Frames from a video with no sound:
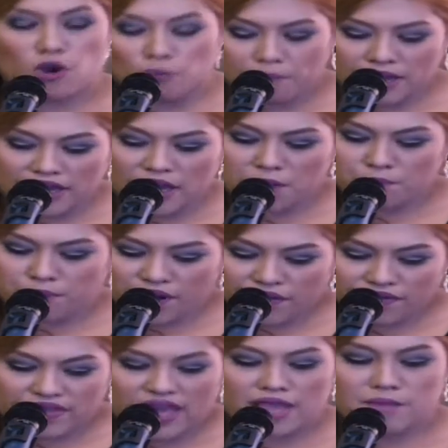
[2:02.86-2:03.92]
opening,
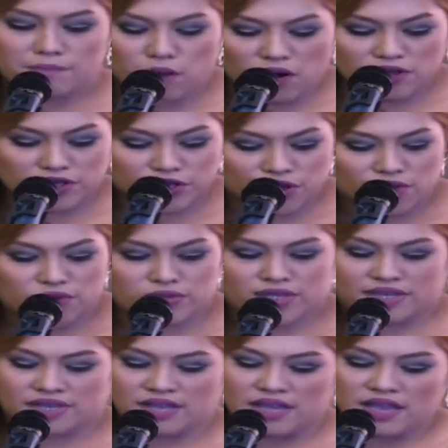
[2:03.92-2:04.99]
birthday, mall
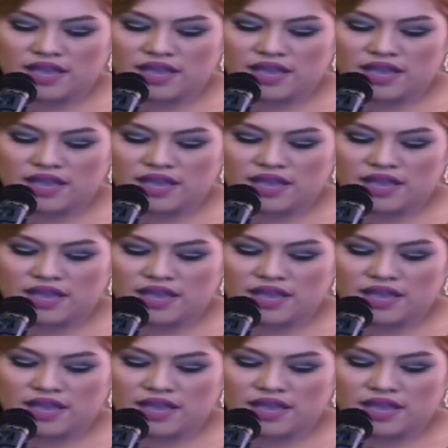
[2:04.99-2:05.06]
shows,